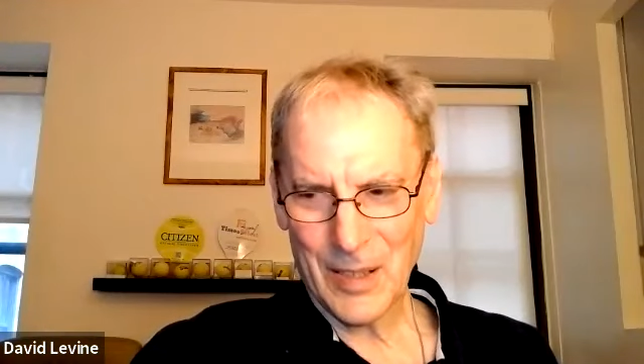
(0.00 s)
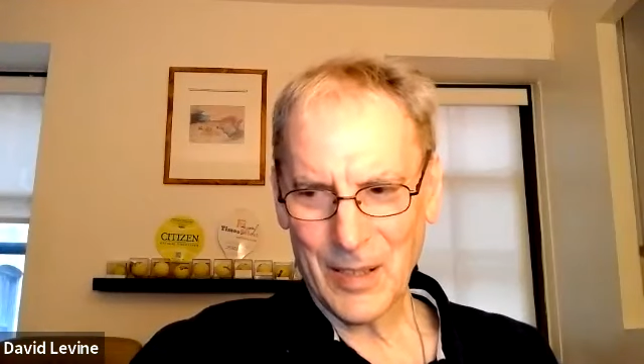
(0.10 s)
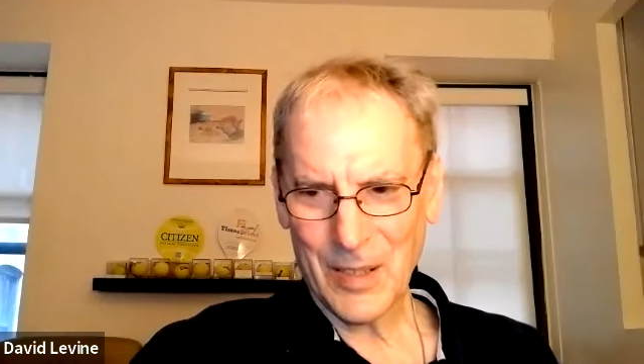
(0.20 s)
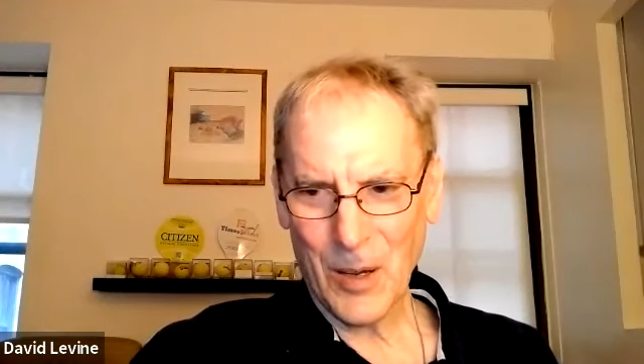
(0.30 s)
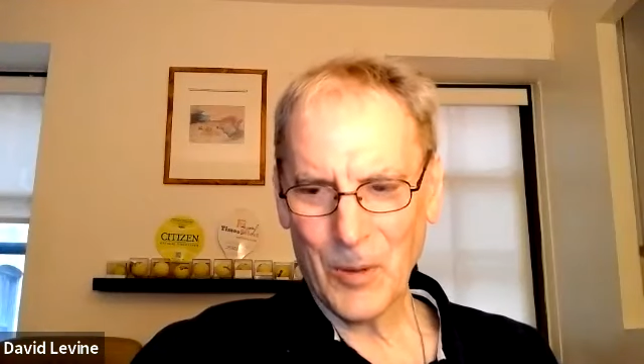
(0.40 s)

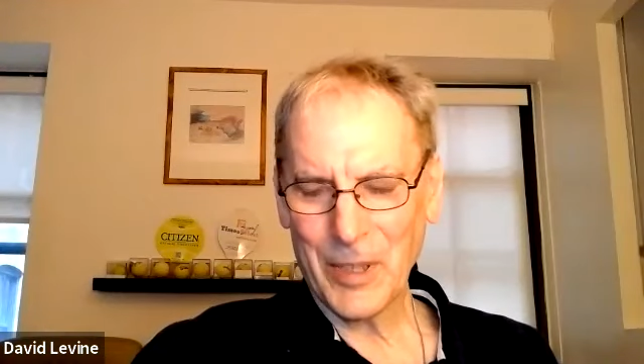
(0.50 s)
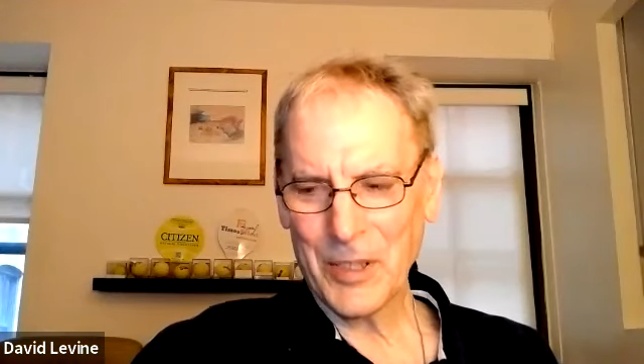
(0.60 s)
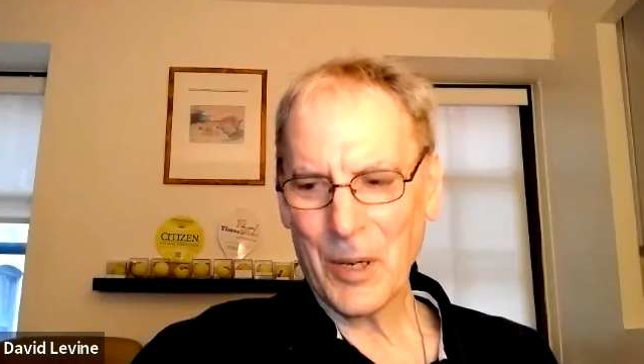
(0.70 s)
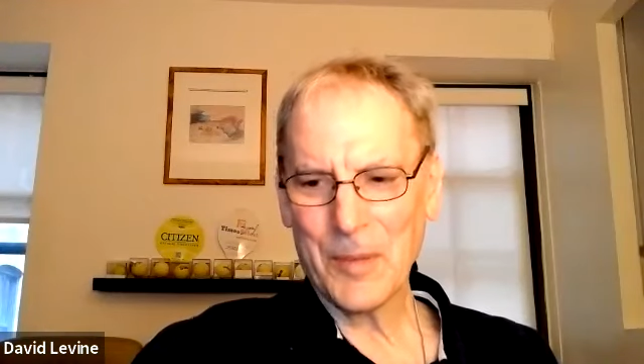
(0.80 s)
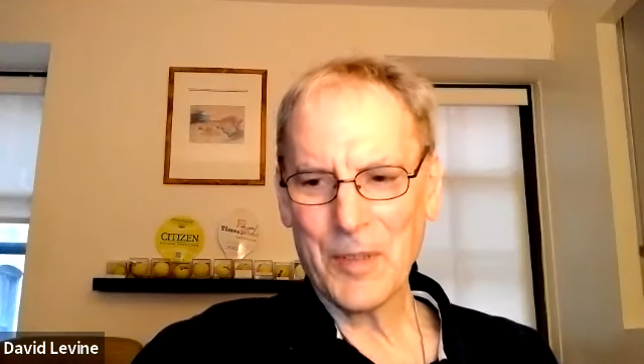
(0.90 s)
So in
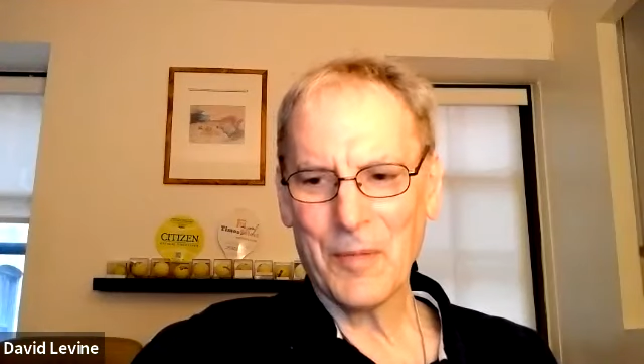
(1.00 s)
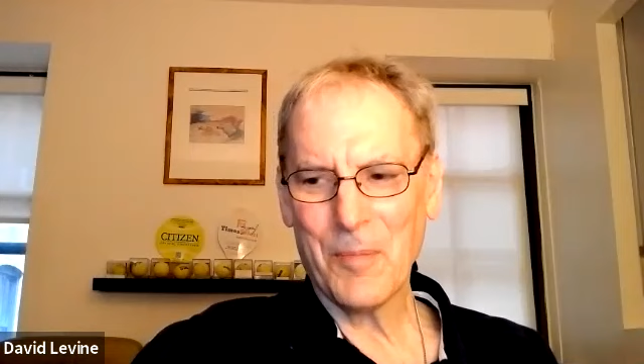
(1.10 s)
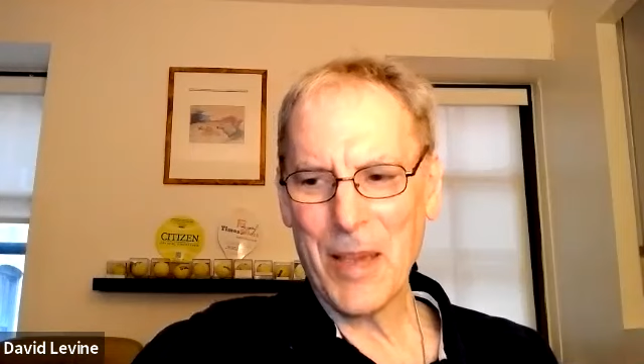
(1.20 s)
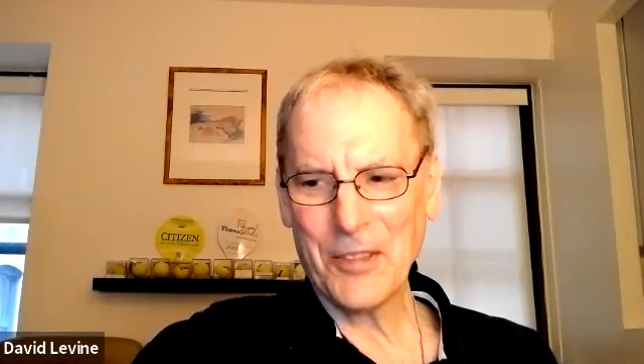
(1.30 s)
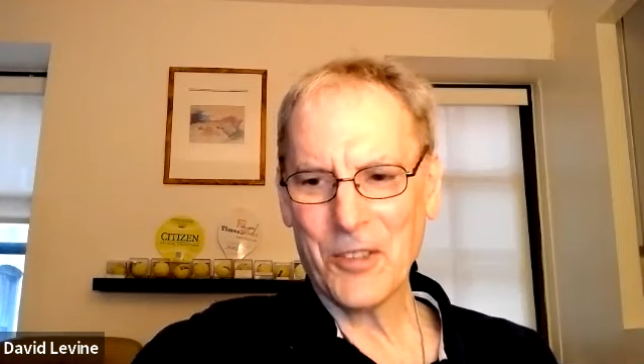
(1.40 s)
terms of
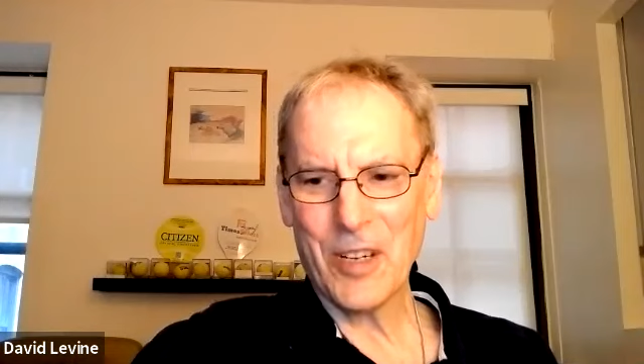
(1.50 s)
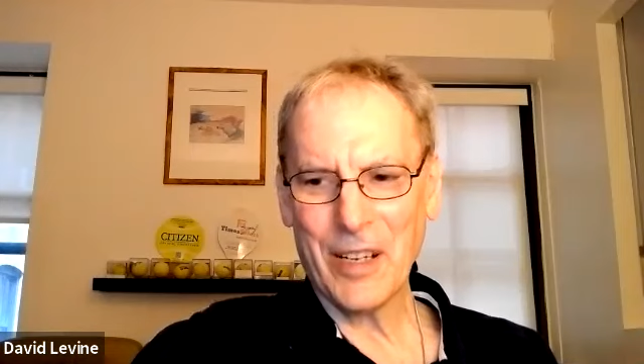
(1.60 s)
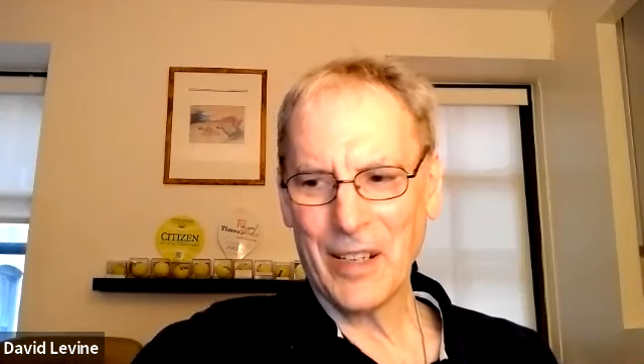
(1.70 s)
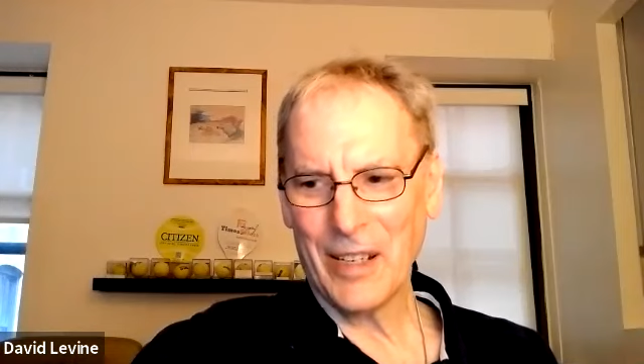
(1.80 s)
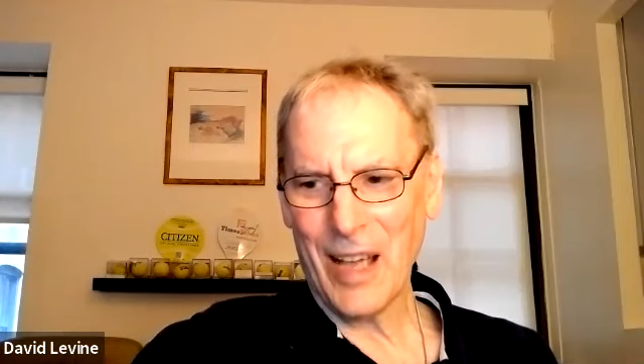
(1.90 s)

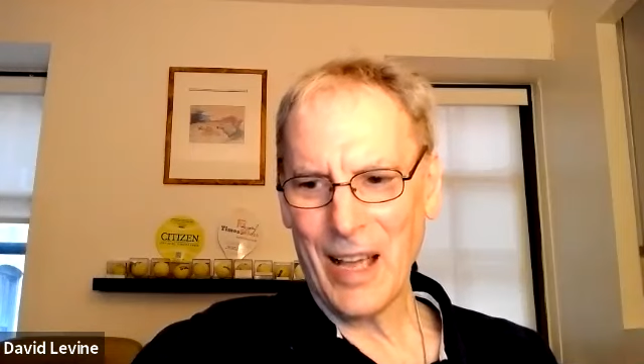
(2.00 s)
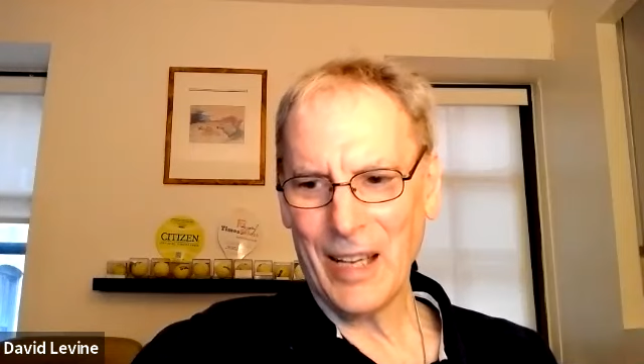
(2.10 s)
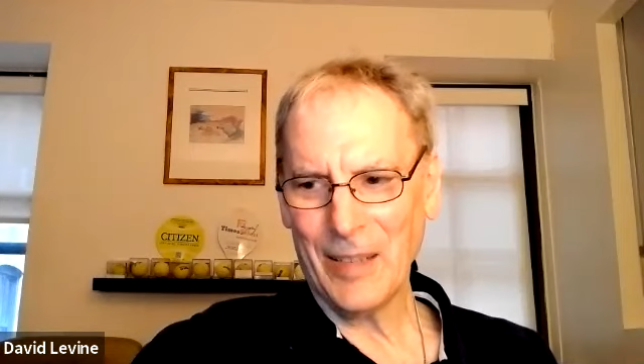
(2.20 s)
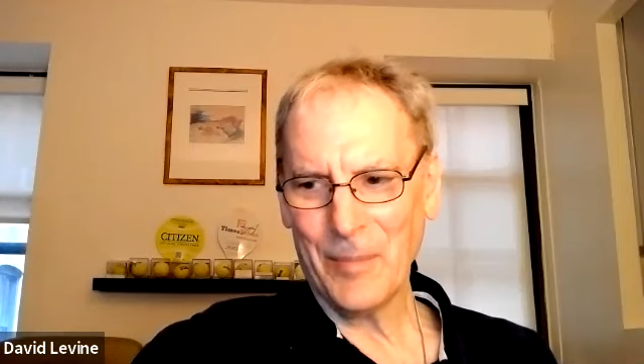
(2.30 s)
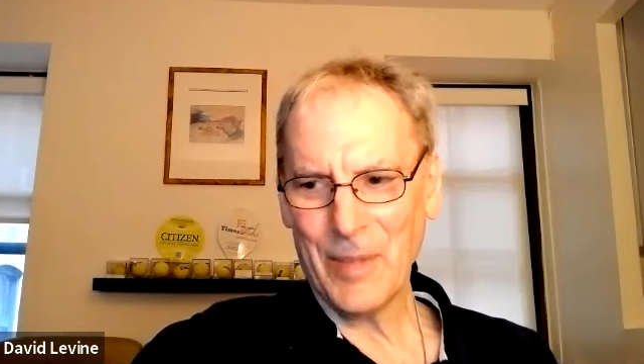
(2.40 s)

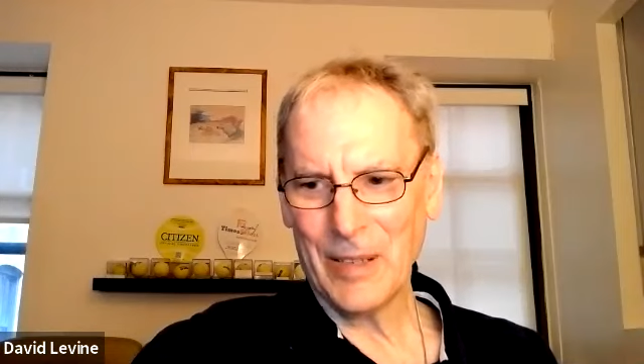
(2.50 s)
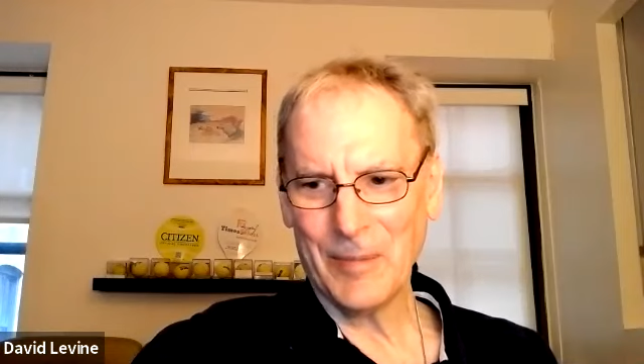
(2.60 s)
messaging